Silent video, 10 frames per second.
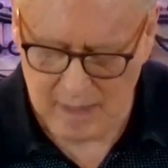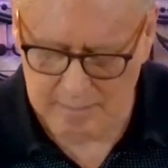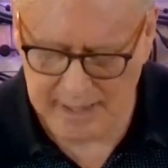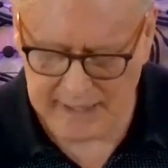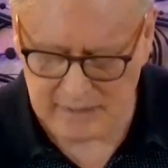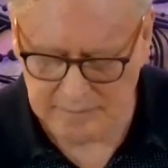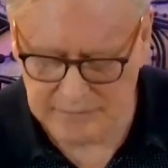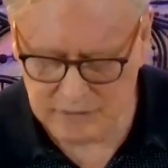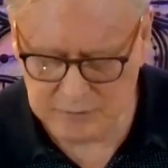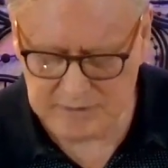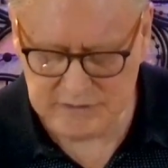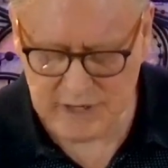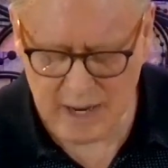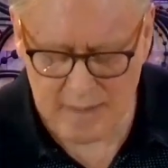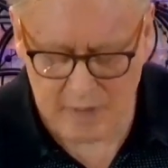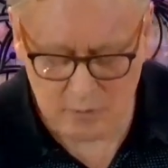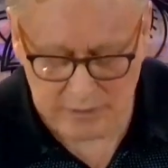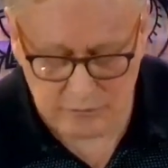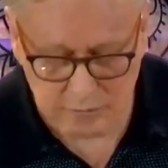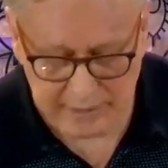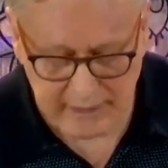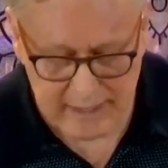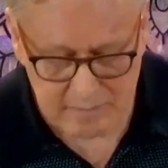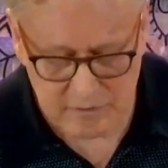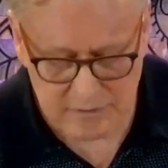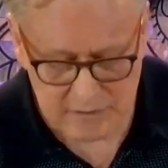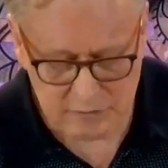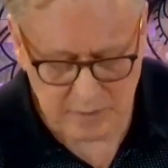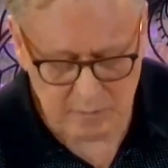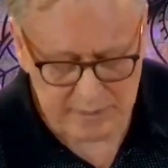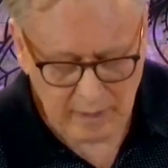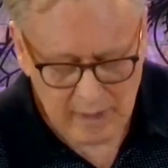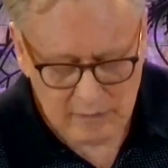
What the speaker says: But this was a time in which we came to this when we